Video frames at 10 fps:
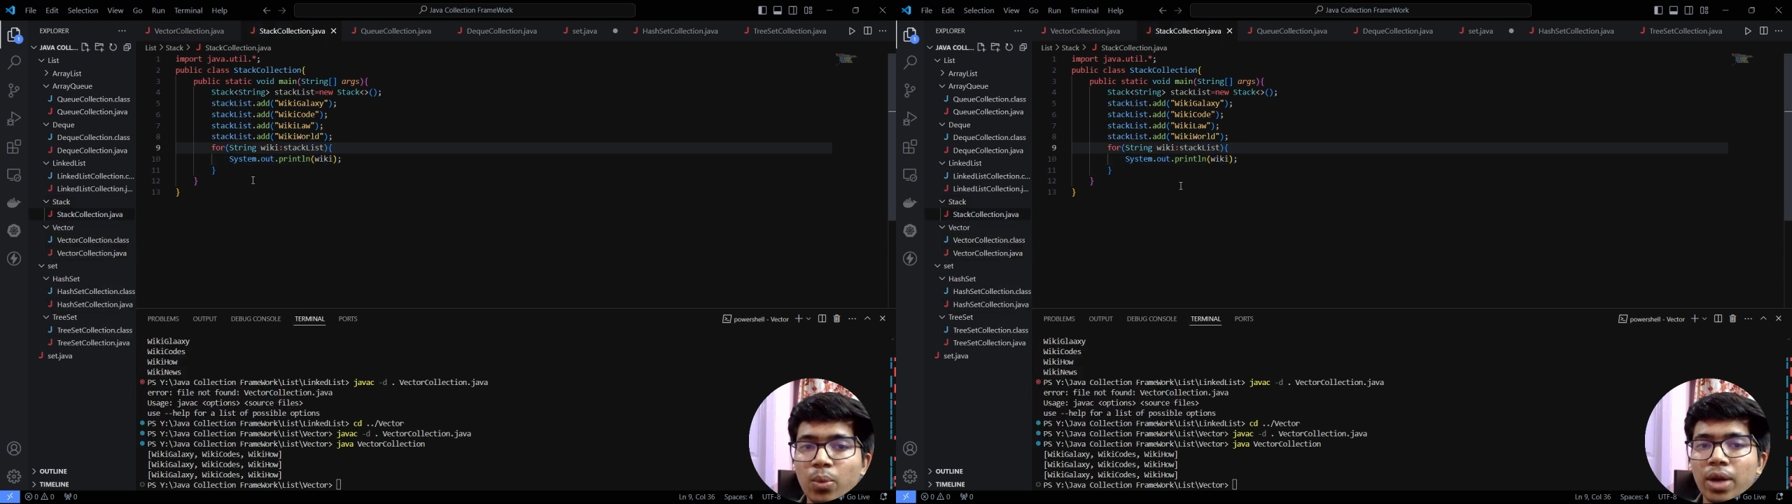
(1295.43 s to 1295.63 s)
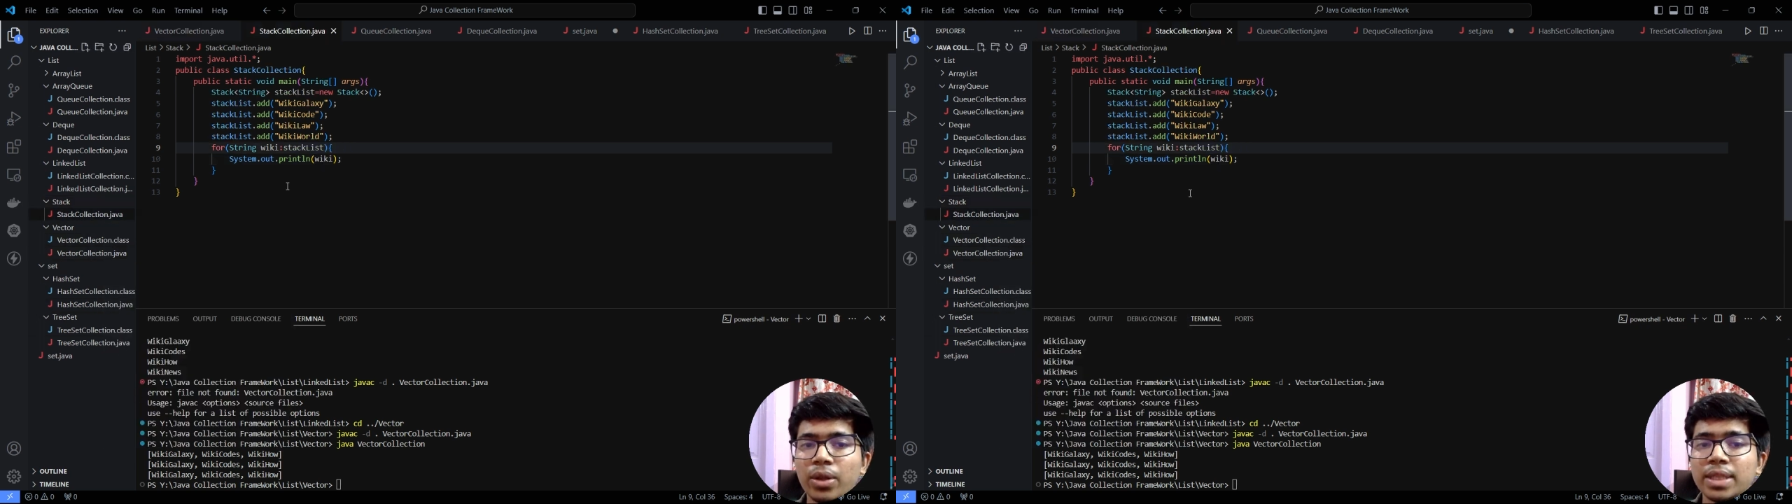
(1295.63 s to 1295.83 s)

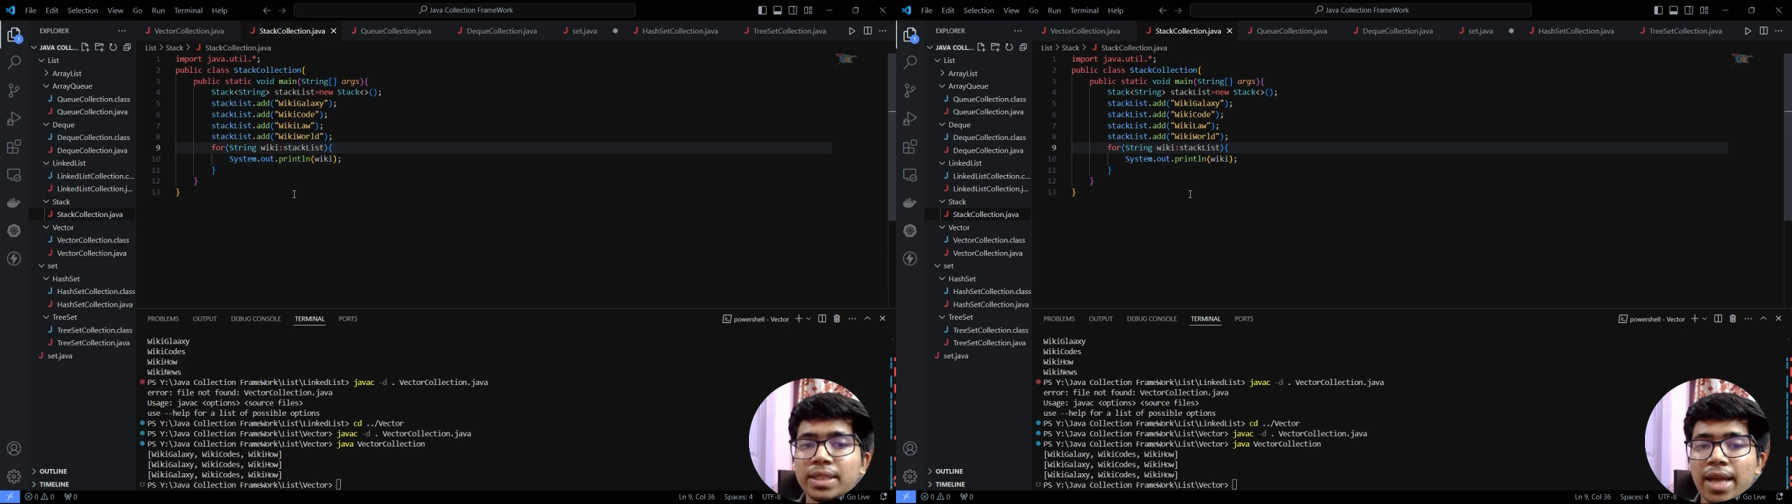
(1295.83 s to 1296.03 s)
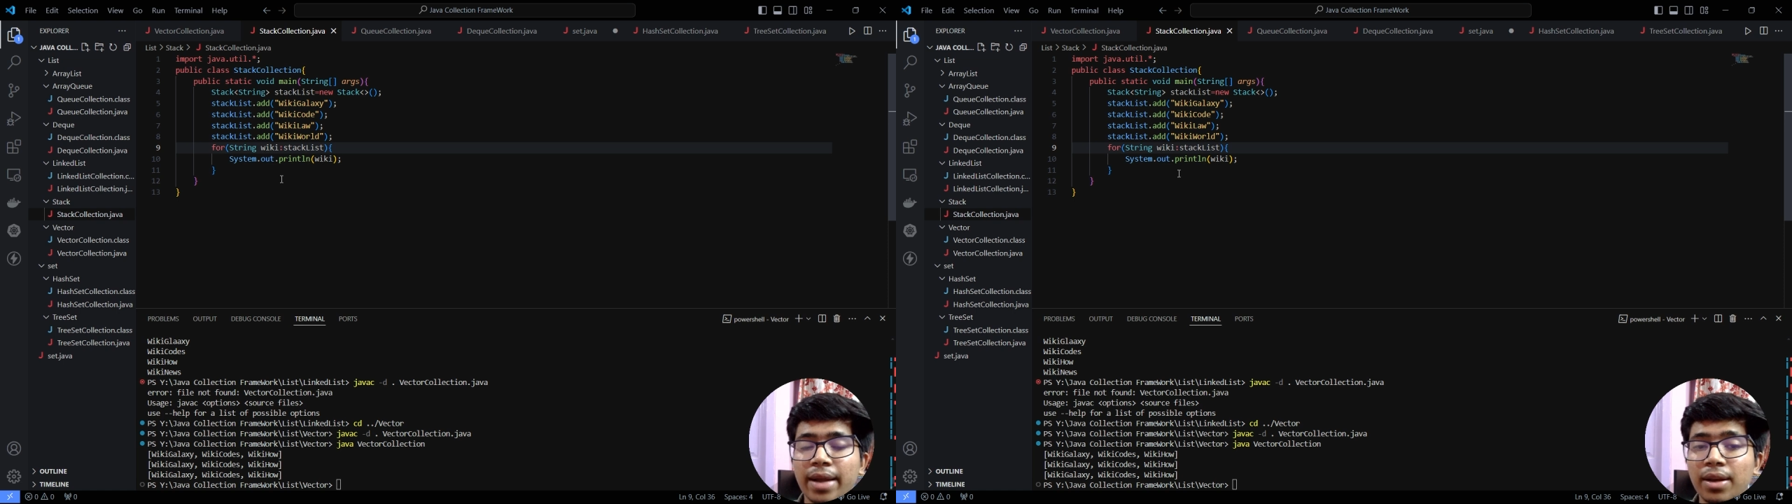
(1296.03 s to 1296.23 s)
We are in the
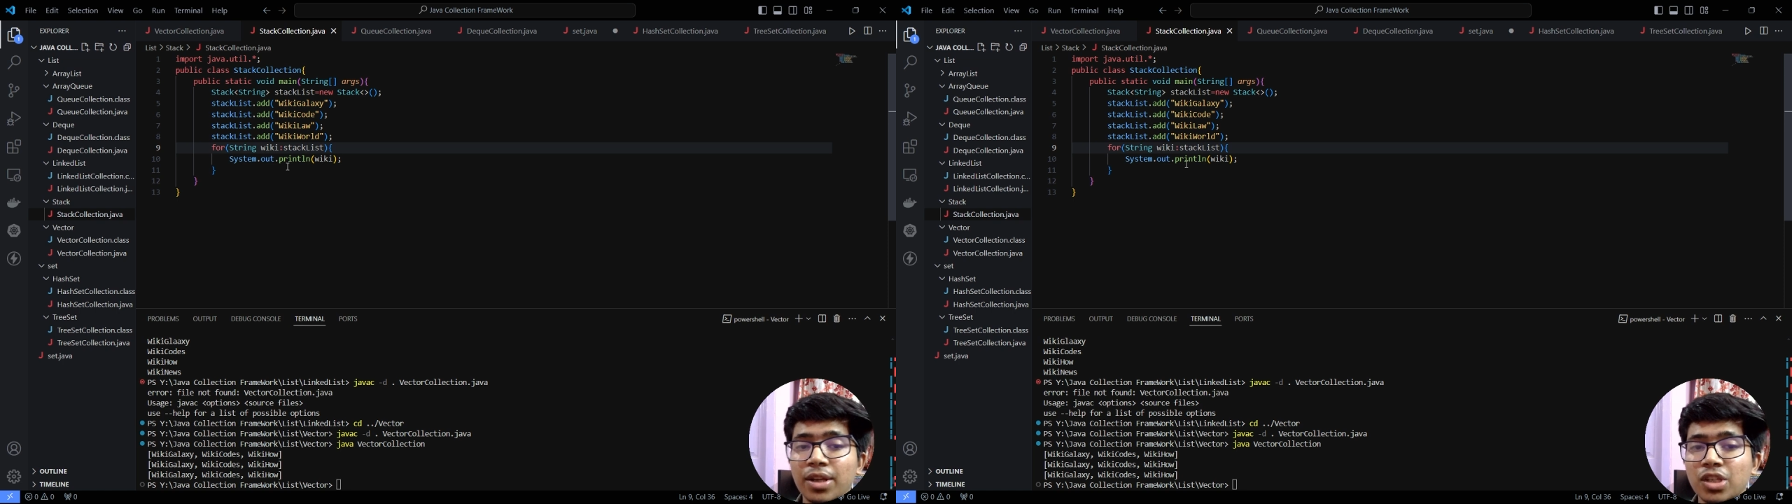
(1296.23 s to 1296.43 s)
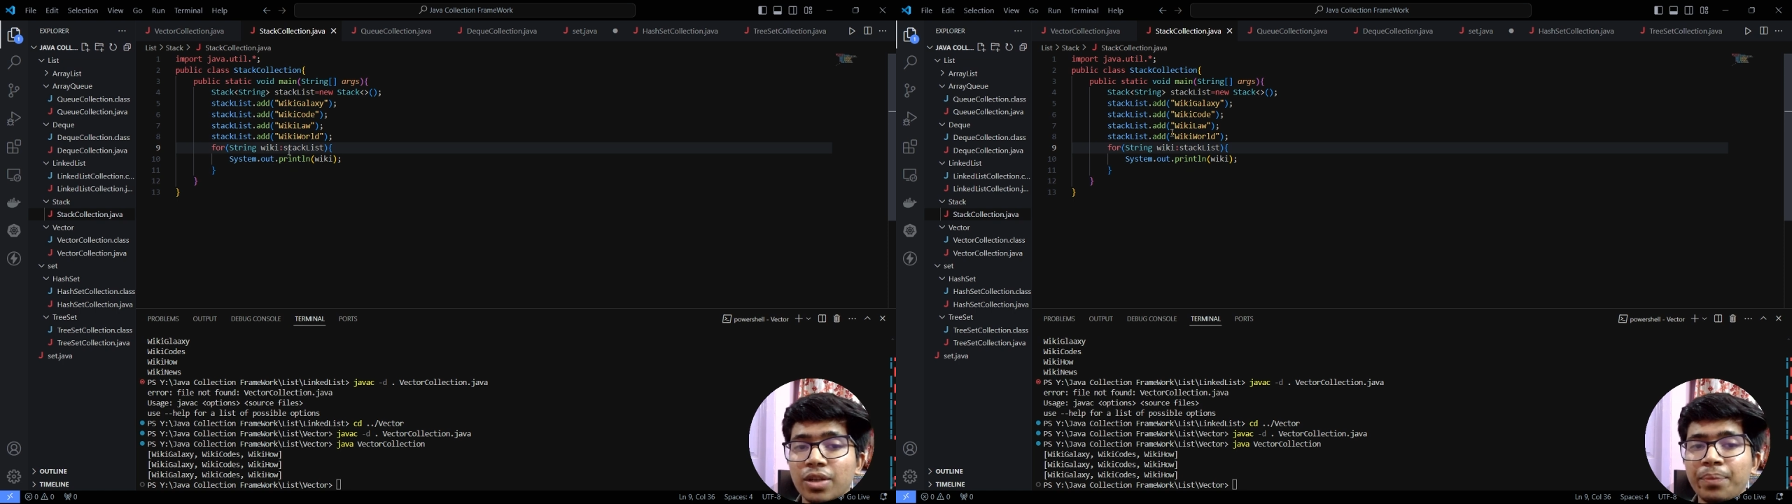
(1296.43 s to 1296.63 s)
stack
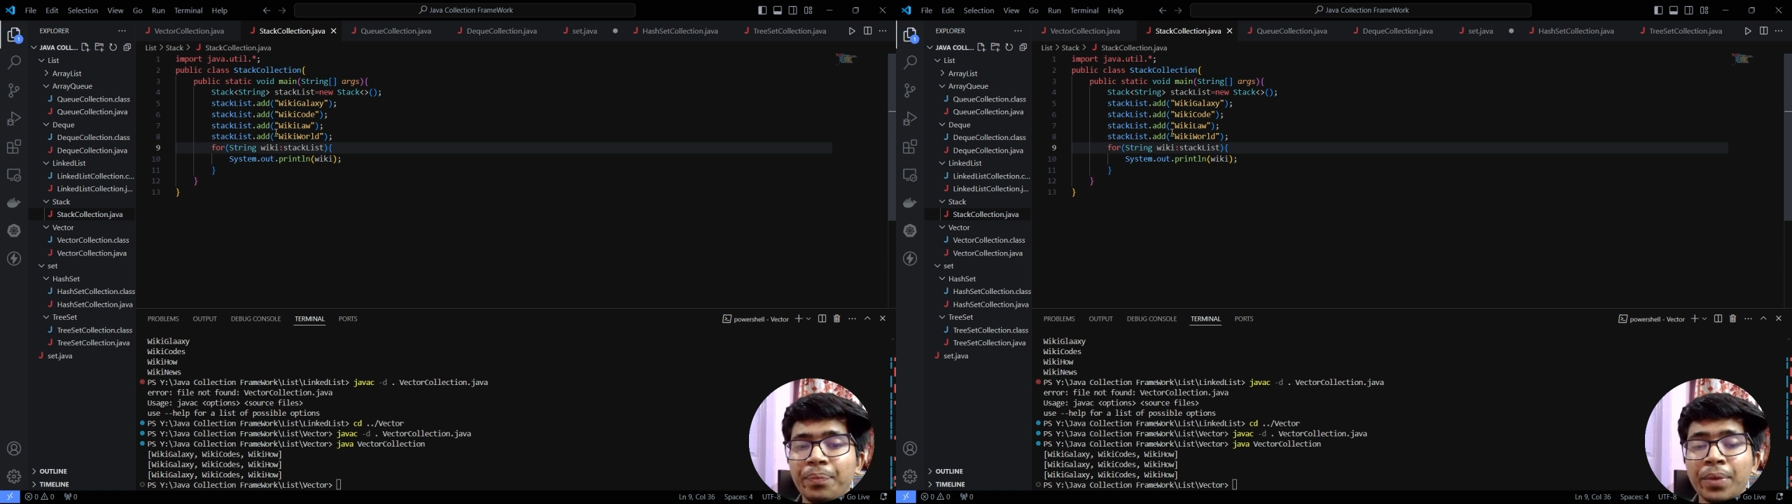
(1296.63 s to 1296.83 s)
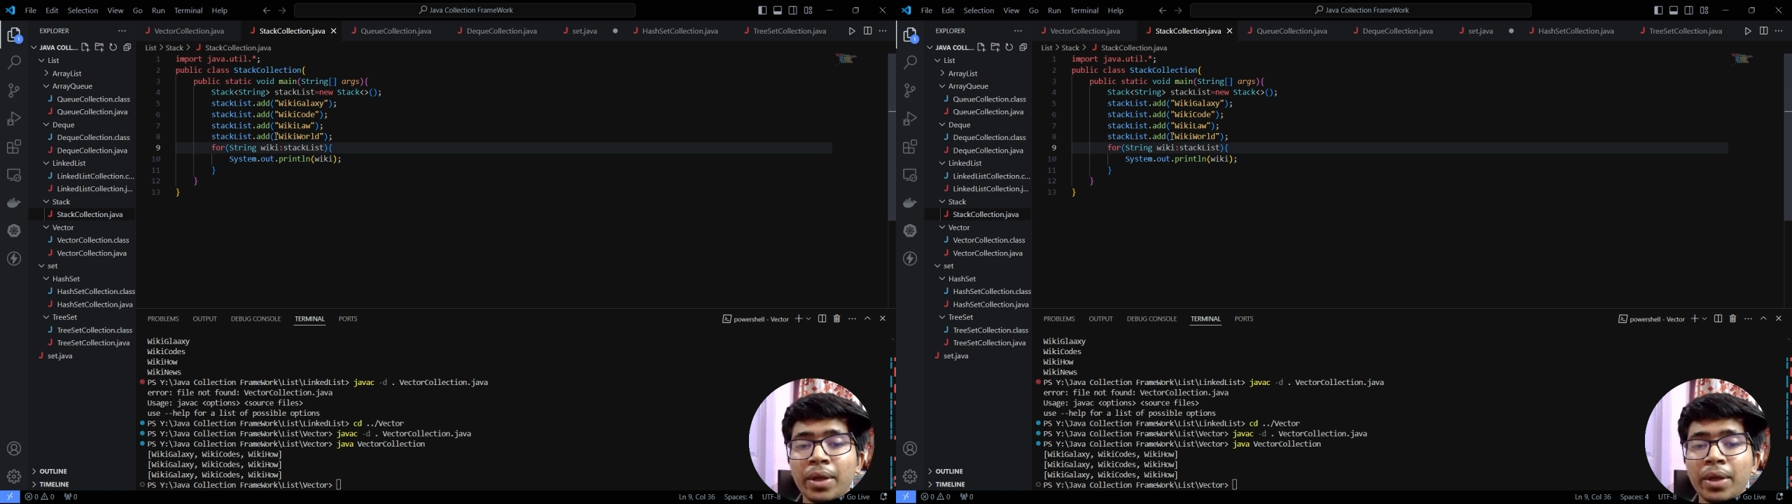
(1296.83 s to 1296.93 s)
collection.